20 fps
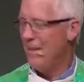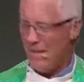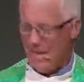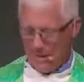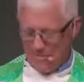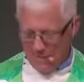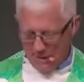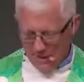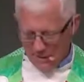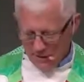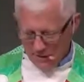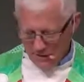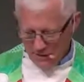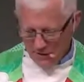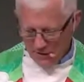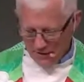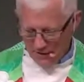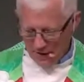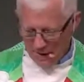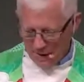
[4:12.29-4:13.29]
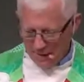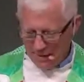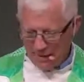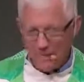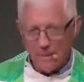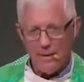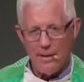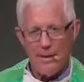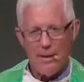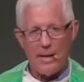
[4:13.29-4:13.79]
And because of that,
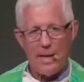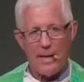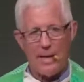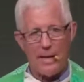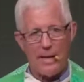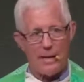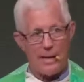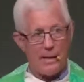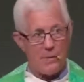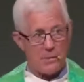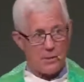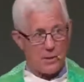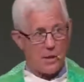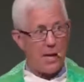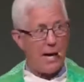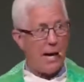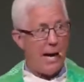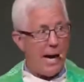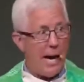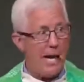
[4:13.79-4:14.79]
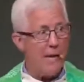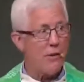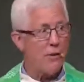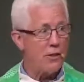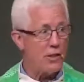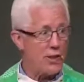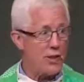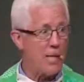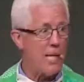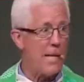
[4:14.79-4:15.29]
and it was an
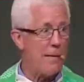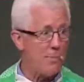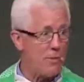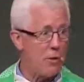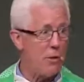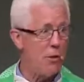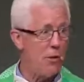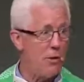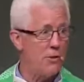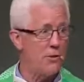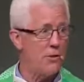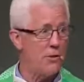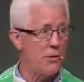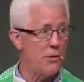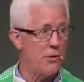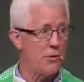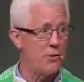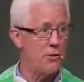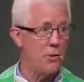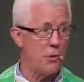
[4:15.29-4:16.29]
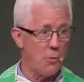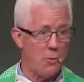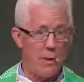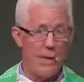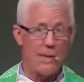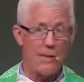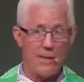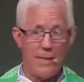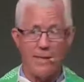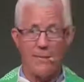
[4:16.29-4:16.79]
honor-shame culture, so you
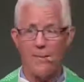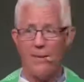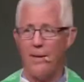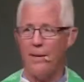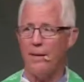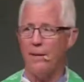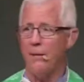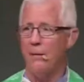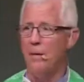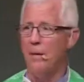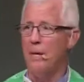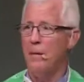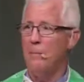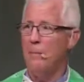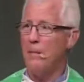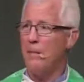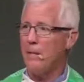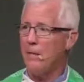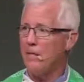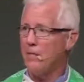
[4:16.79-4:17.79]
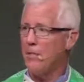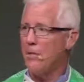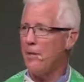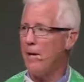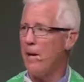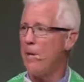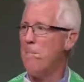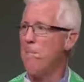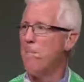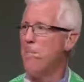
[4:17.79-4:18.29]
want to have honor. Because of
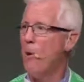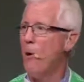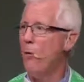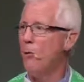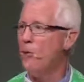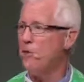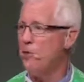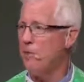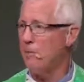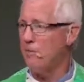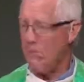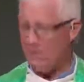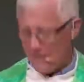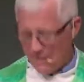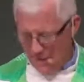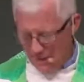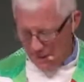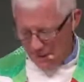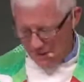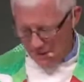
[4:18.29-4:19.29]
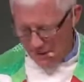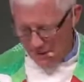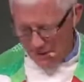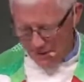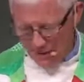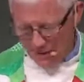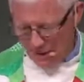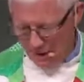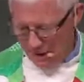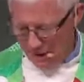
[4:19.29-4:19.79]
that, boasting became
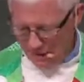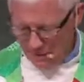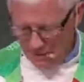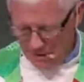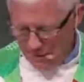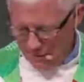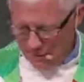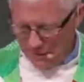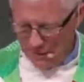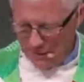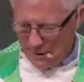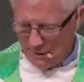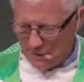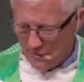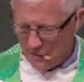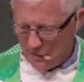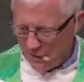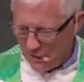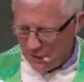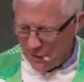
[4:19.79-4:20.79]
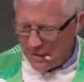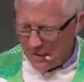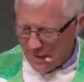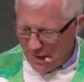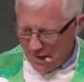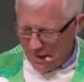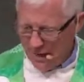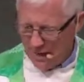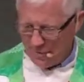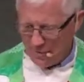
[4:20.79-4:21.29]
something that was very
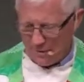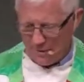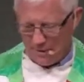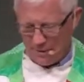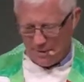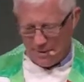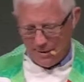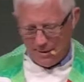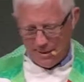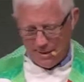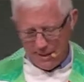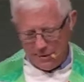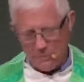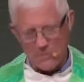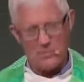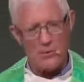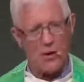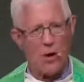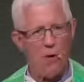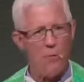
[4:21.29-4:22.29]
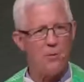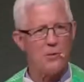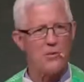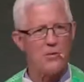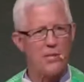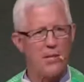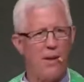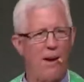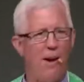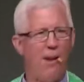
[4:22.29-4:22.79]
common, and it was
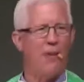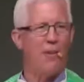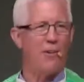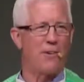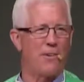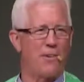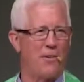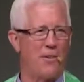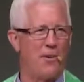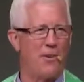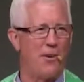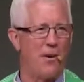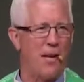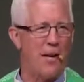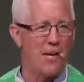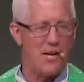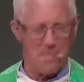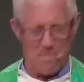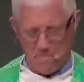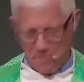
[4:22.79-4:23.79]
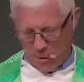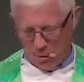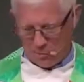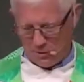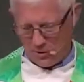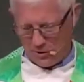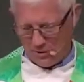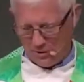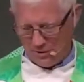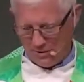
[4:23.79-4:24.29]
almost an art to learn how to
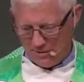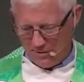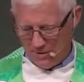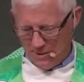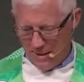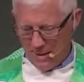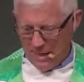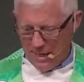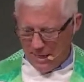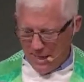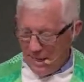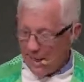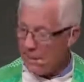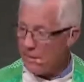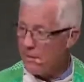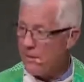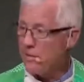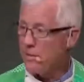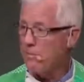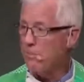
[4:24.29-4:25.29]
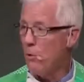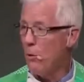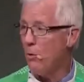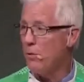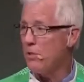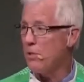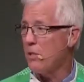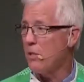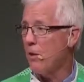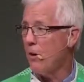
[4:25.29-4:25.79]
boast. And this
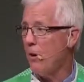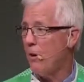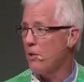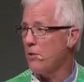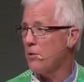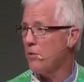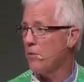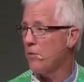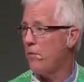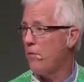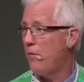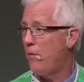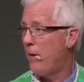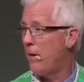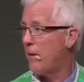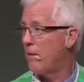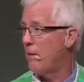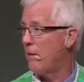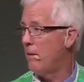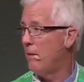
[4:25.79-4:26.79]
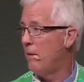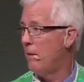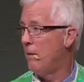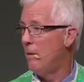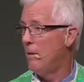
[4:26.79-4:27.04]
boasting also infected